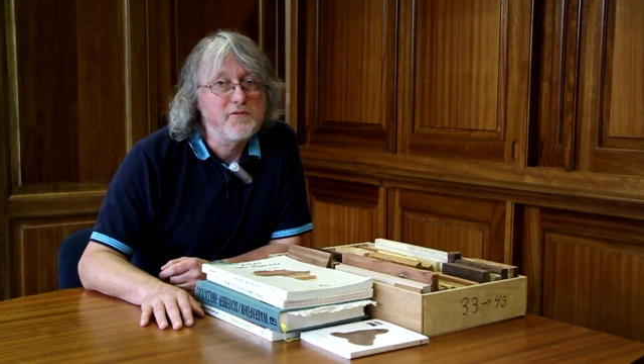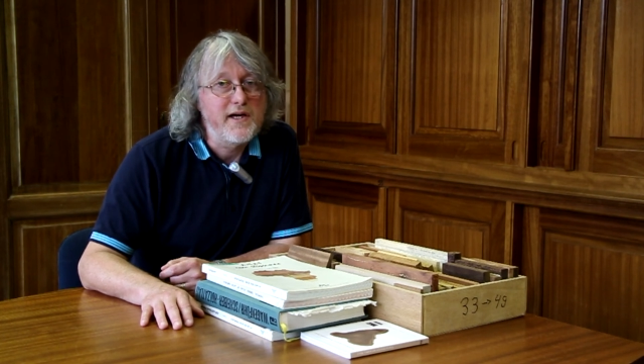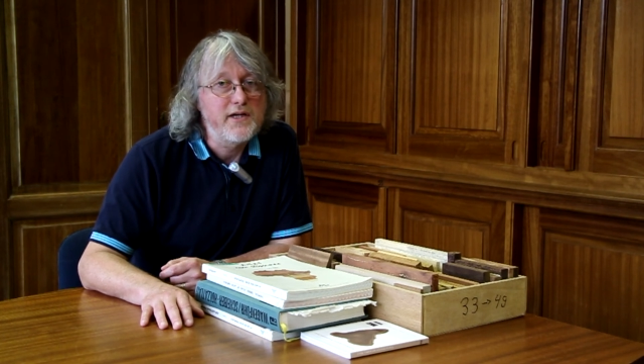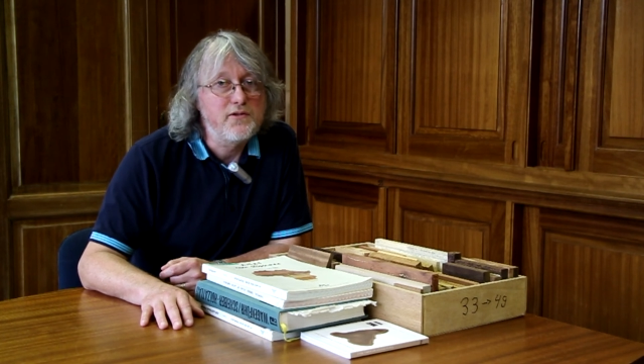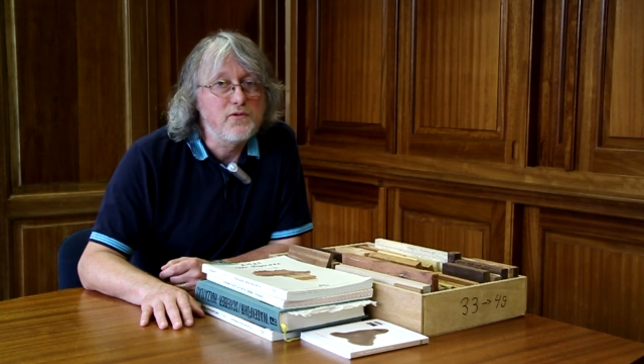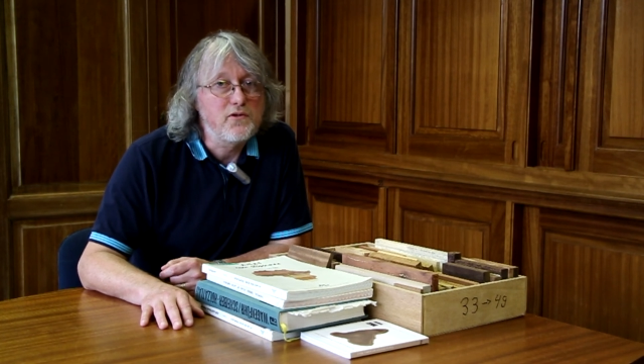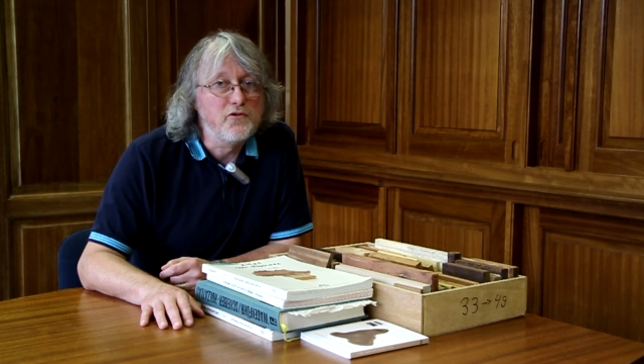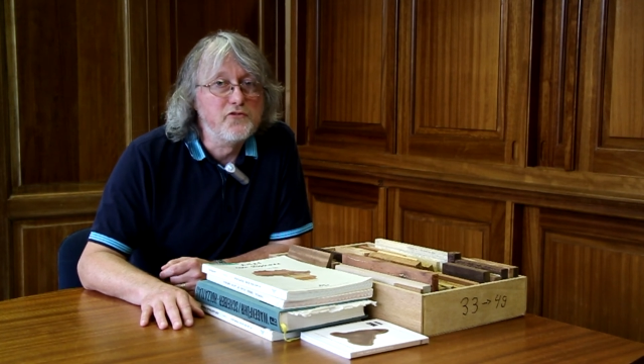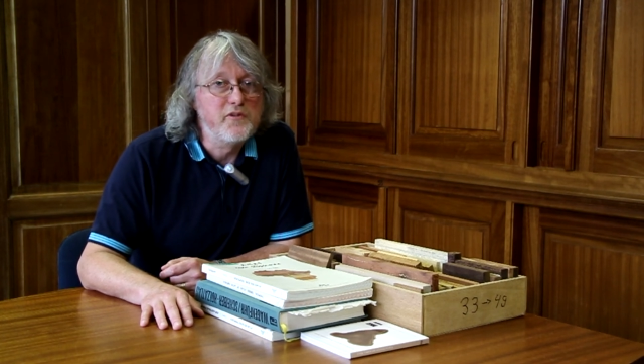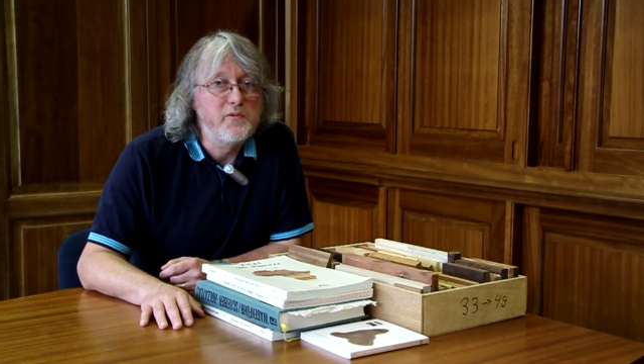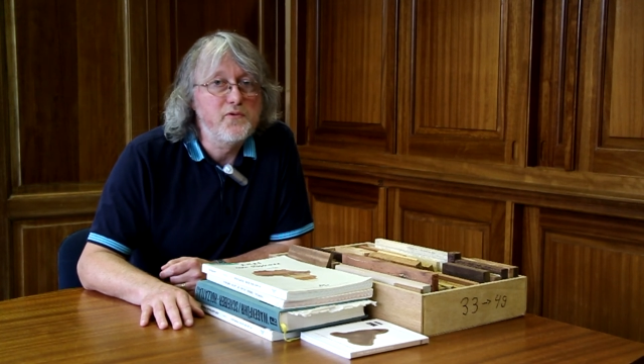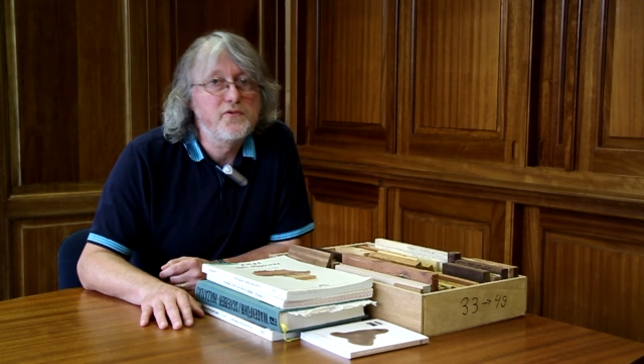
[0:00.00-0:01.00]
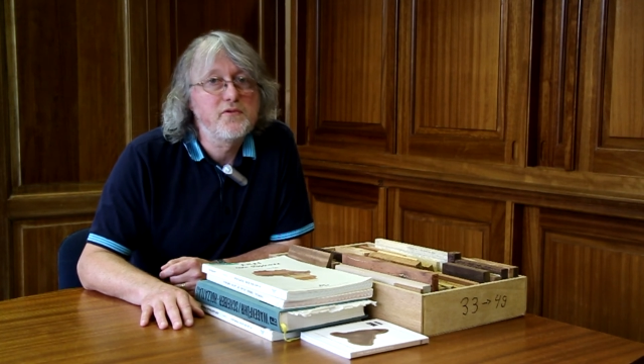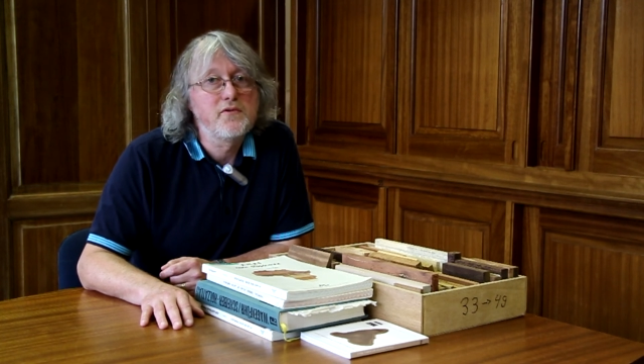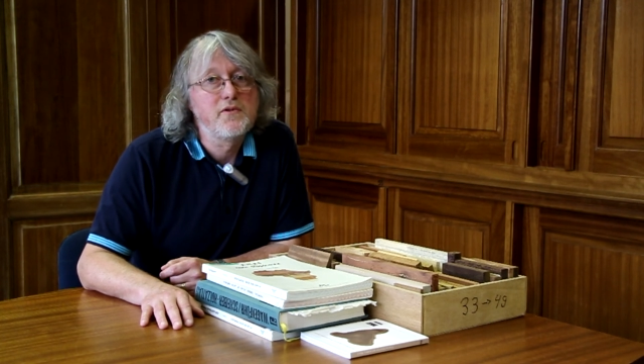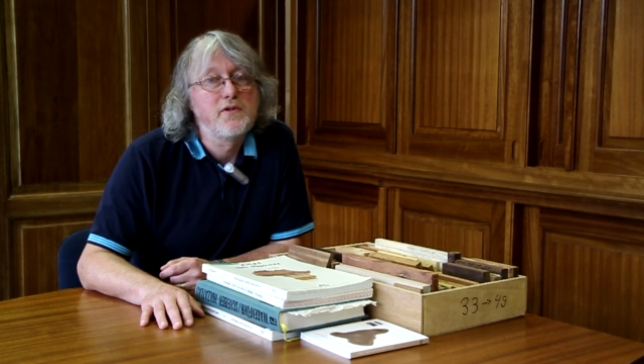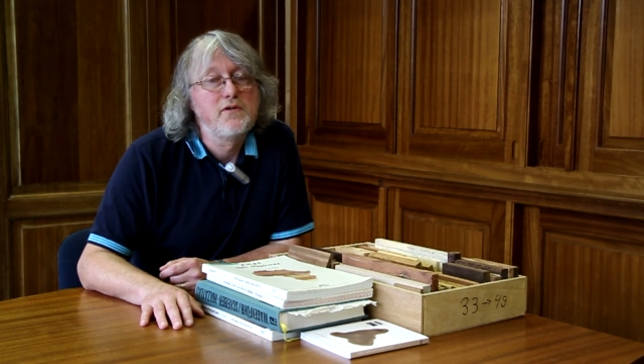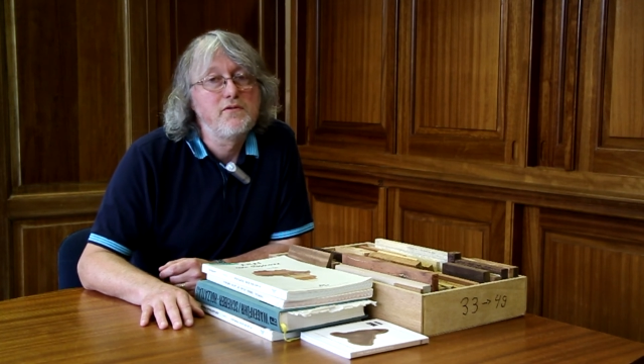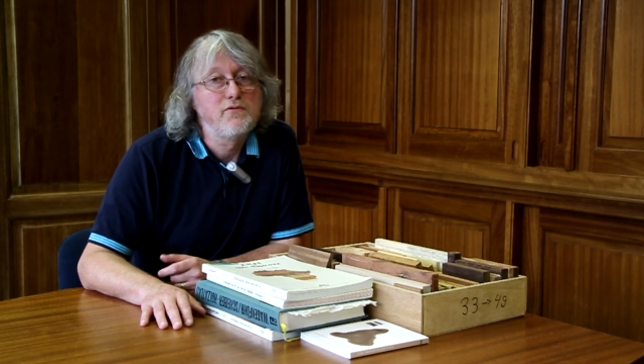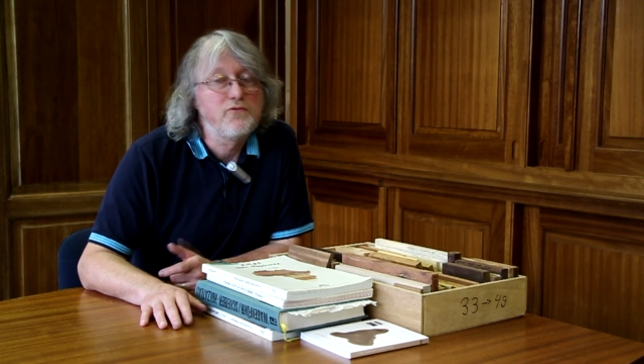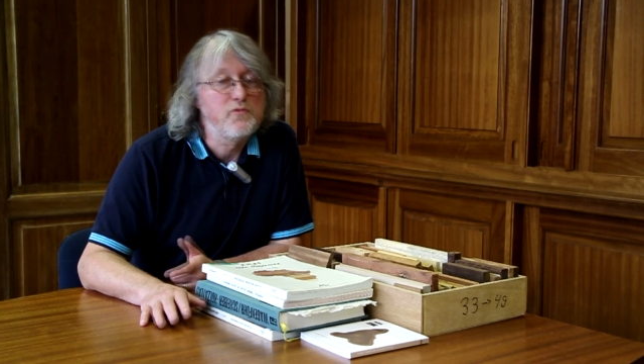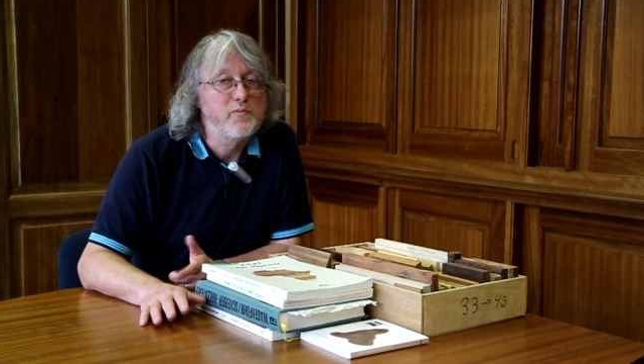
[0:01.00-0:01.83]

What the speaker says: try to contribute through